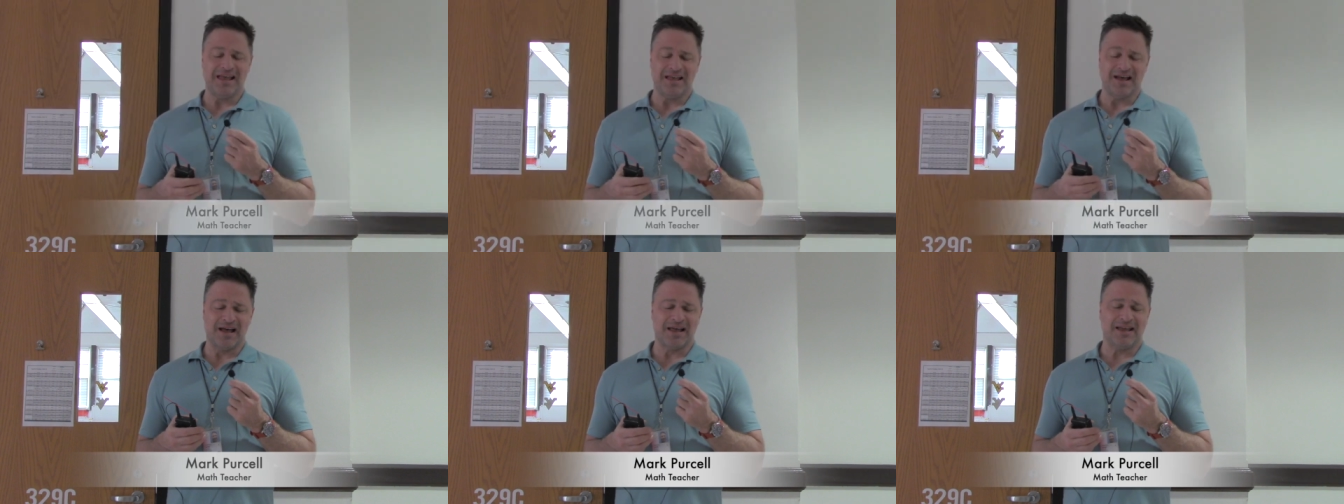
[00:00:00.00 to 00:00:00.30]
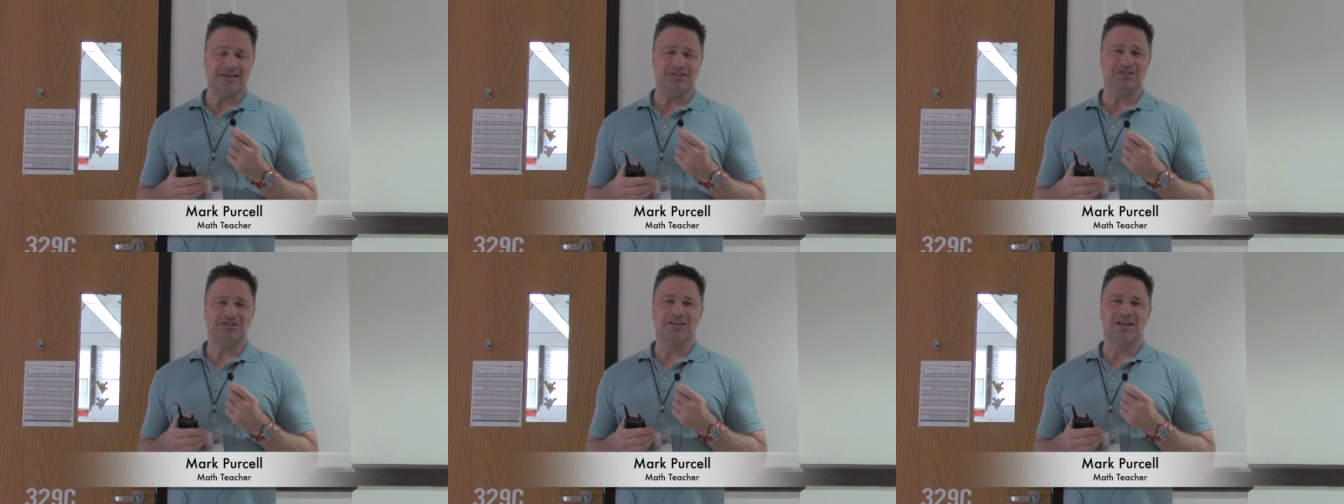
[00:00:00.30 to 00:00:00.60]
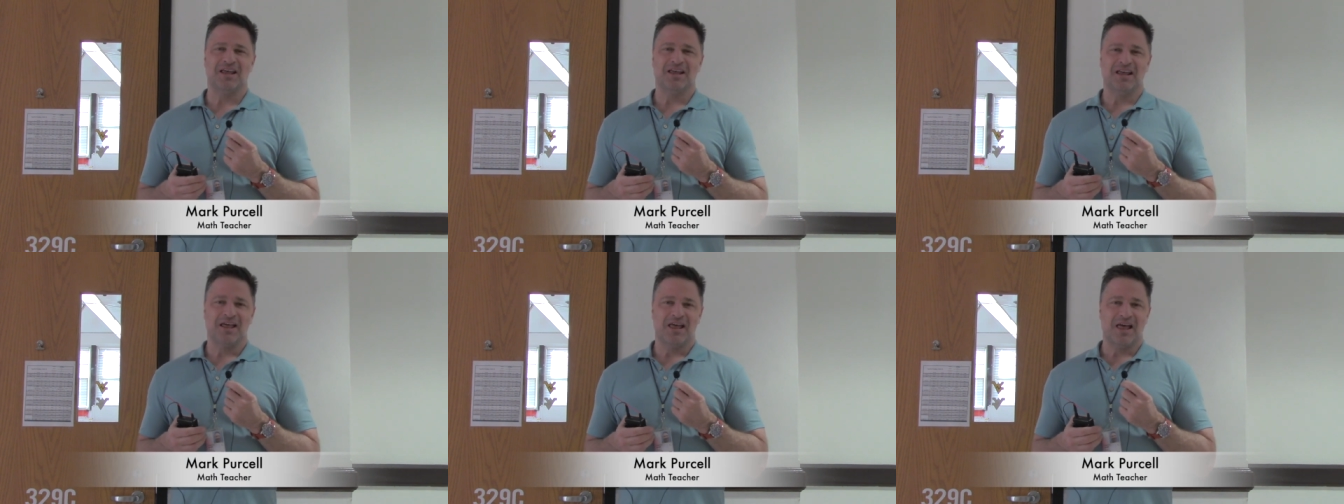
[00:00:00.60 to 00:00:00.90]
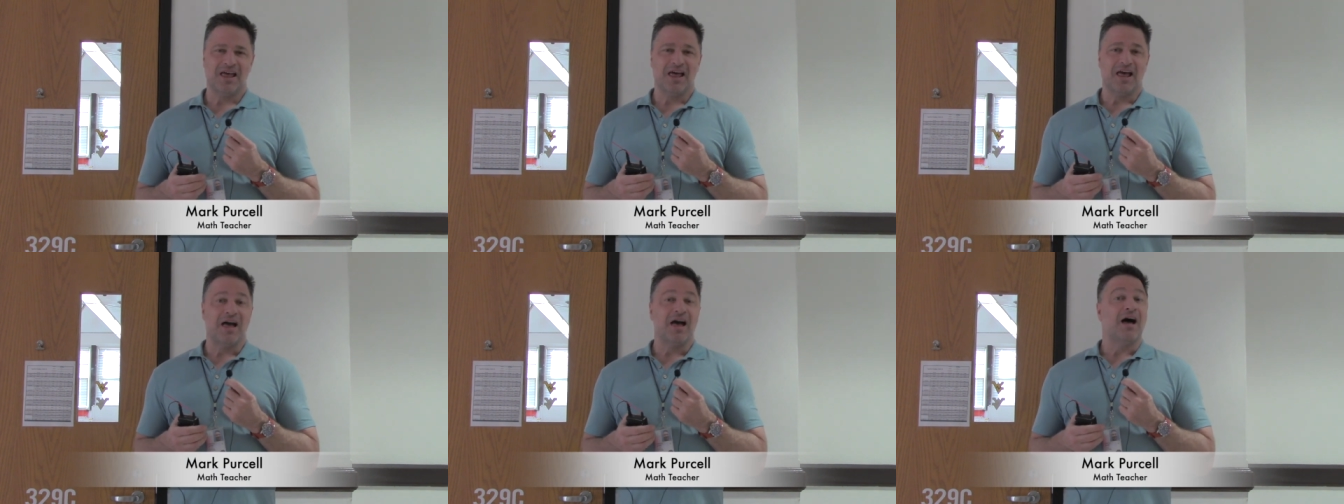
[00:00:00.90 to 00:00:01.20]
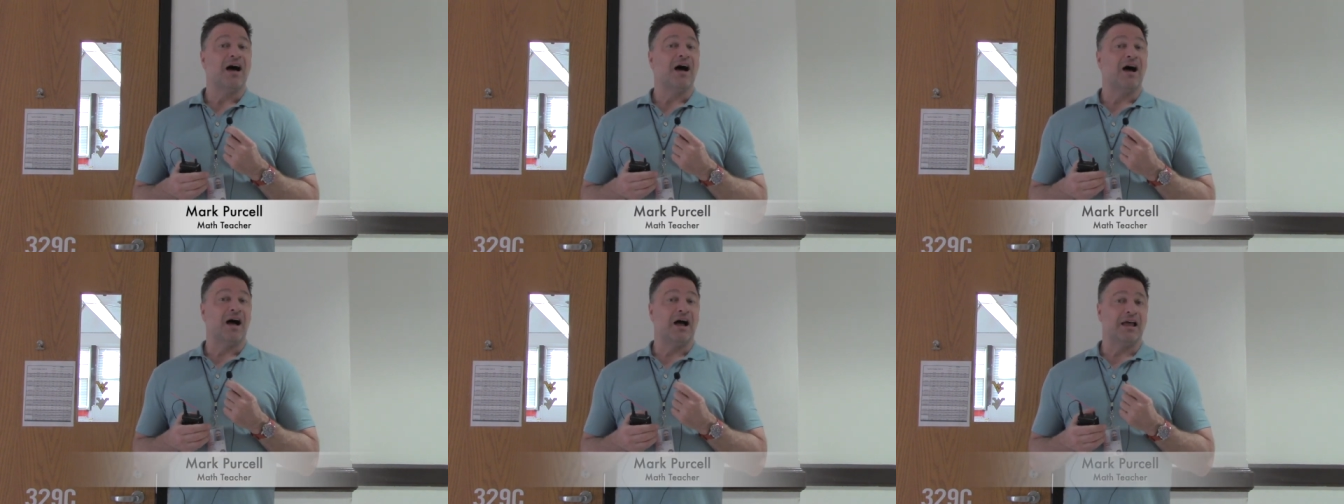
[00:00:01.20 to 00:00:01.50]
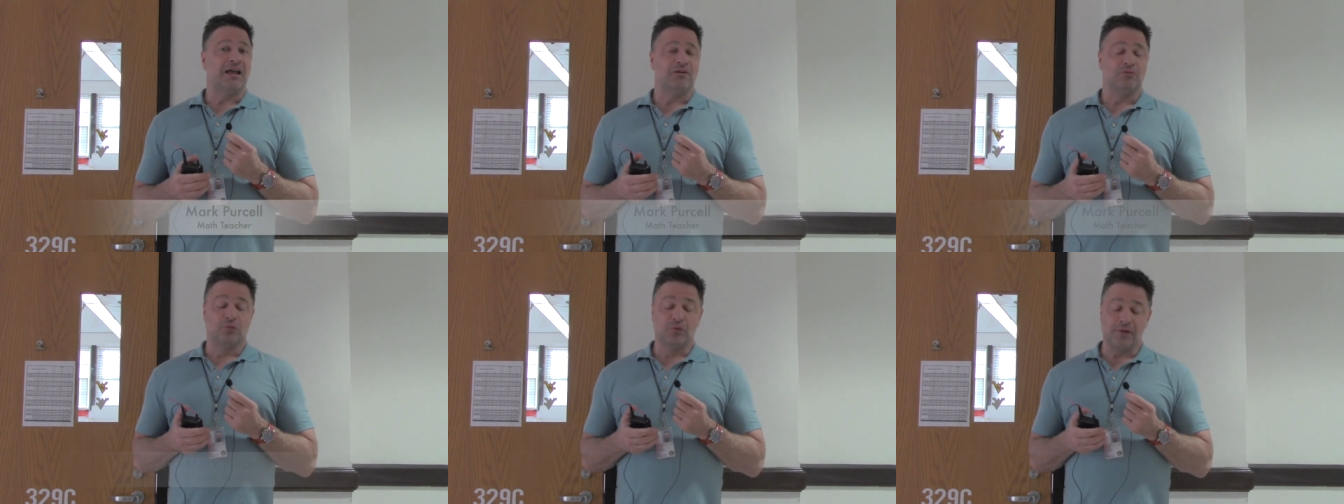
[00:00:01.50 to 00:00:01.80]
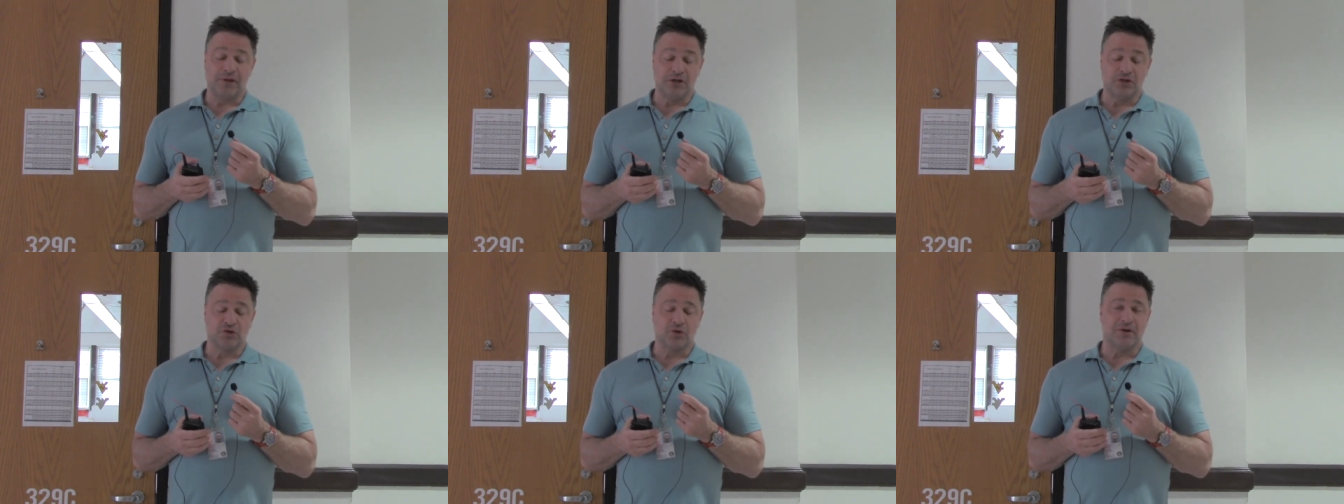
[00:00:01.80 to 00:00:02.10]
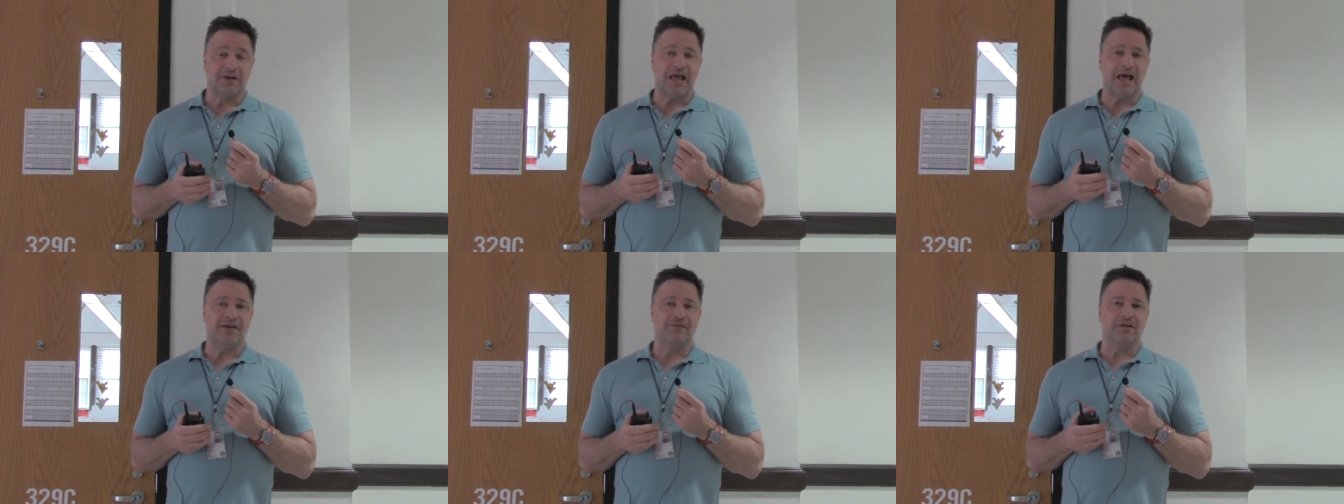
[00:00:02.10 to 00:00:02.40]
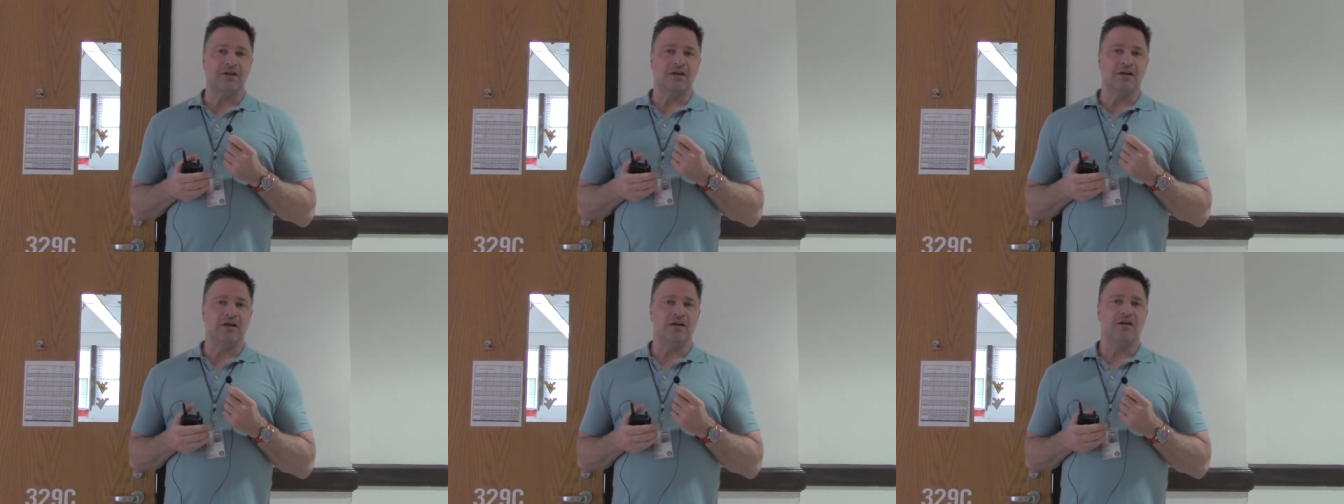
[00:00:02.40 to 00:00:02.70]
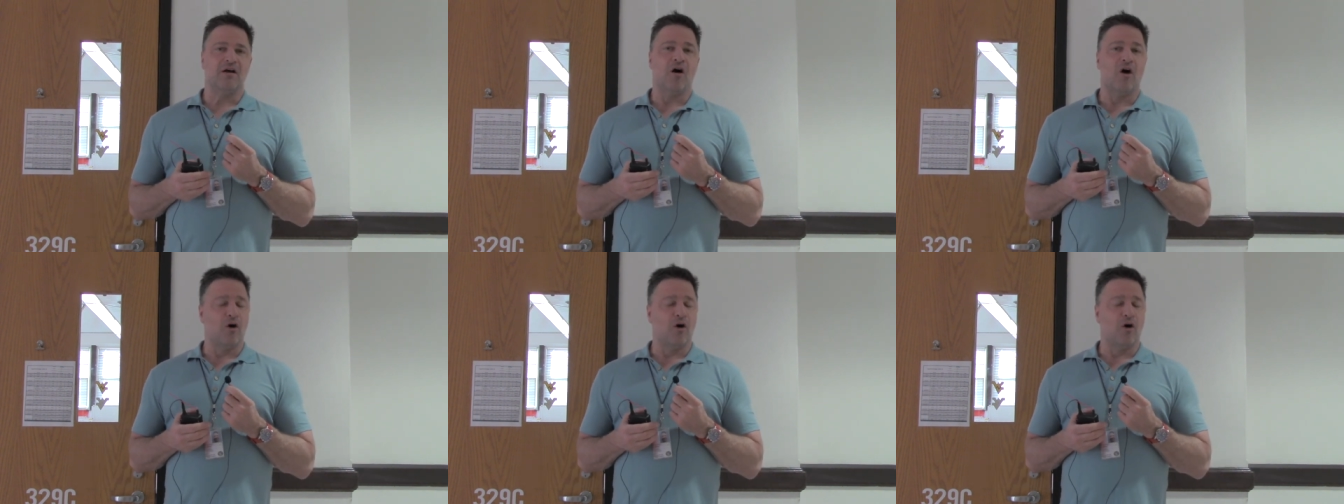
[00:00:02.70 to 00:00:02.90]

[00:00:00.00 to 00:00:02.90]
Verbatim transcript: guys, I really enjoyed having